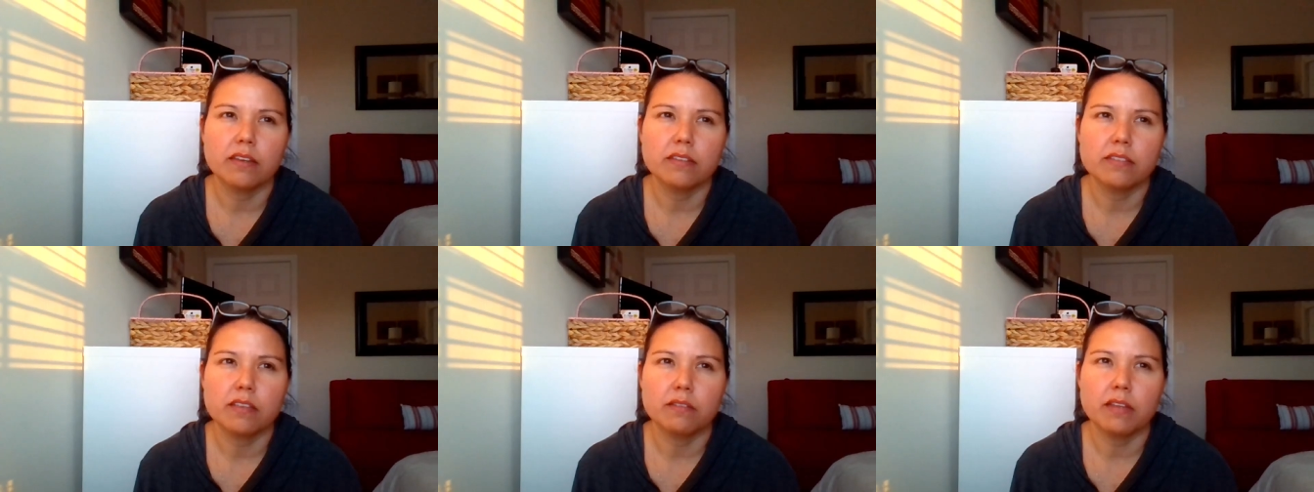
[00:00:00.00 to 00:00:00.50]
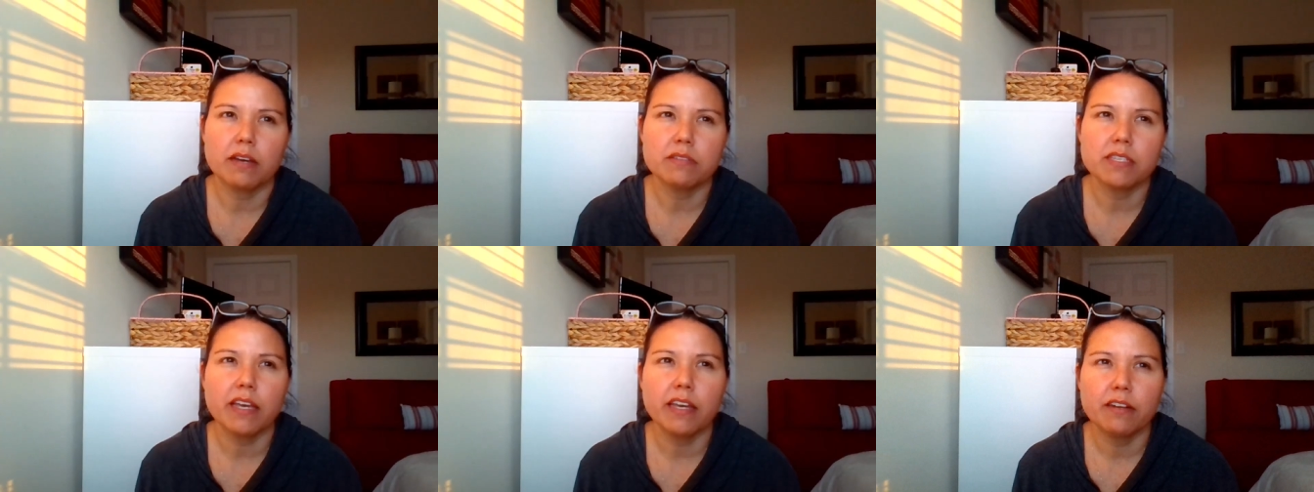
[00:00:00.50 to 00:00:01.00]
So that
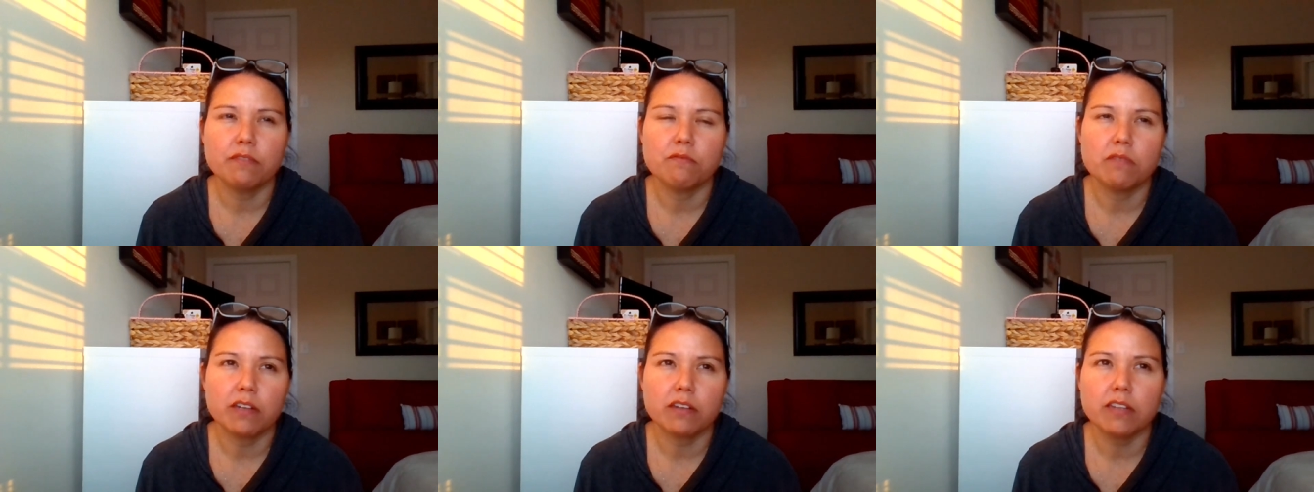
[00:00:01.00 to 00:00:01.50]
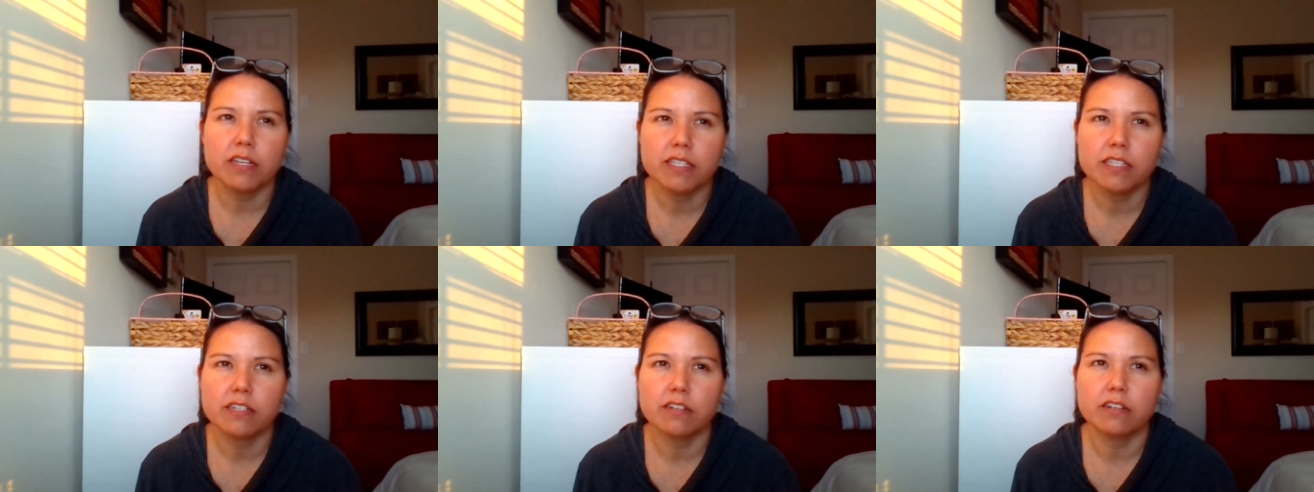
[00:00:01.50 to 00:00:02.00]
was kind of one
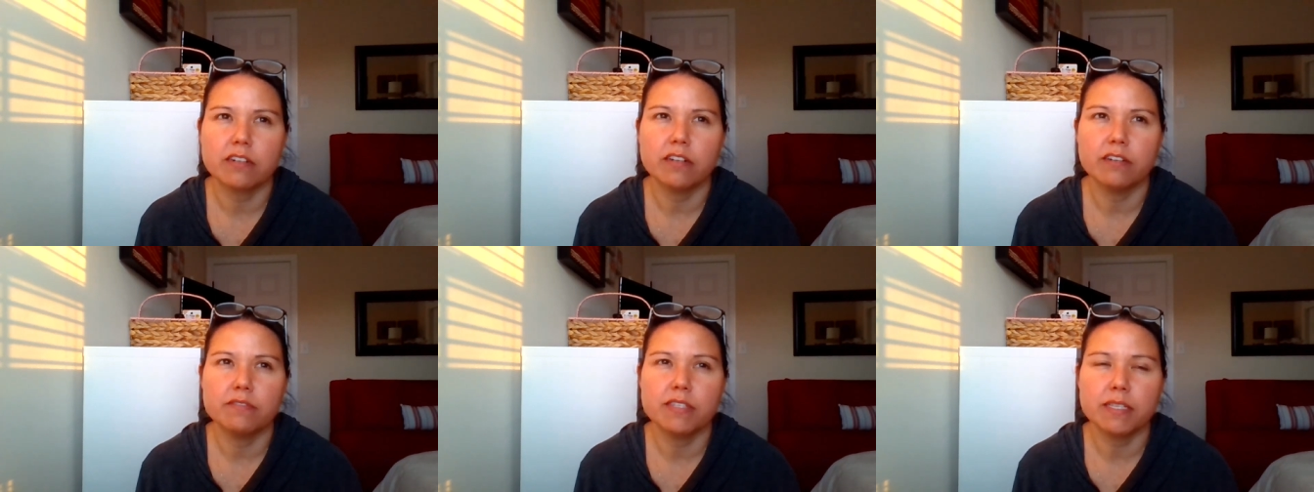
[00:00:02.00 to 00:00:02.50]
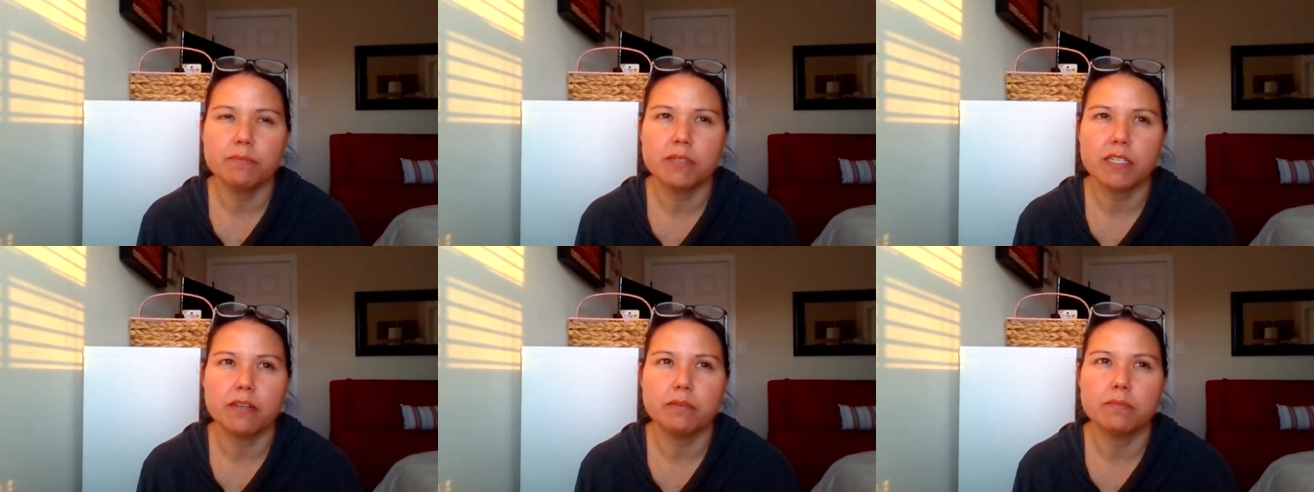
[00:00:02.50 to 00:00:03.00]
cluster of
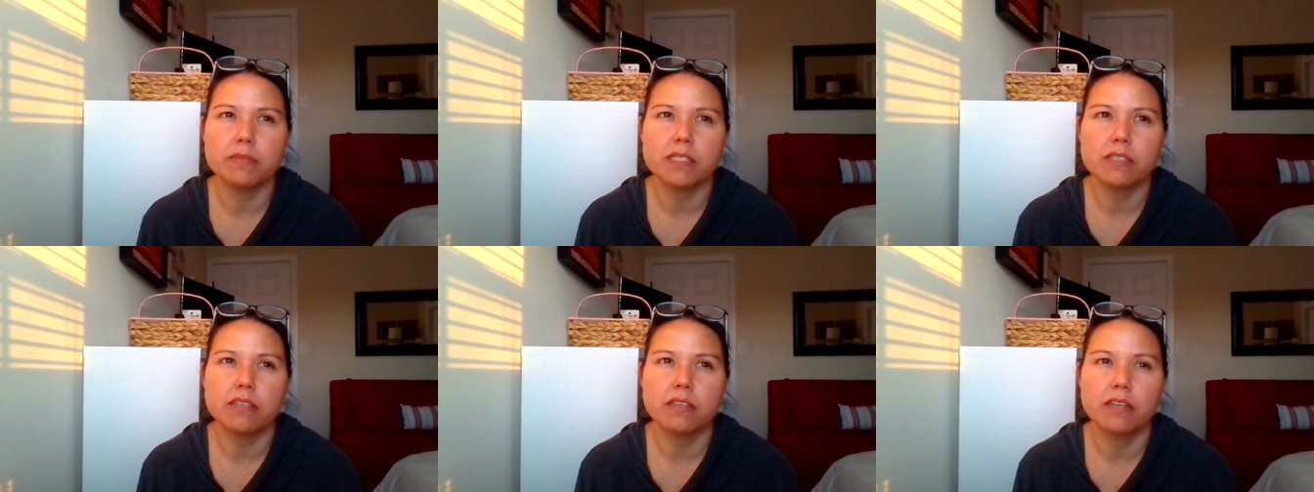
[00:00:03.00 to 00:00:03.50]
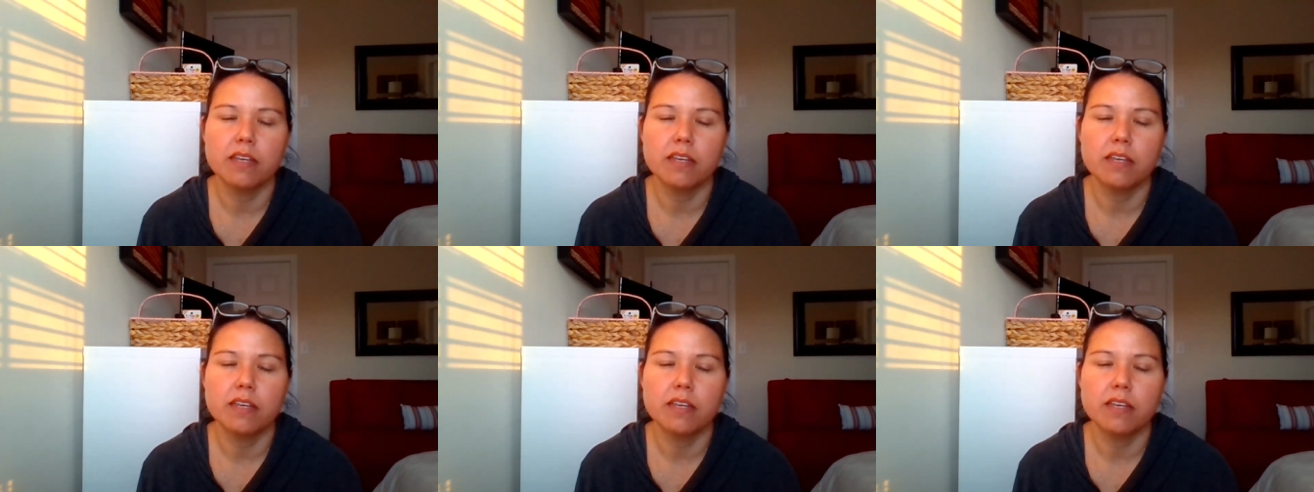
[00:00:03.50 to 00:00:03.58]
symptoms.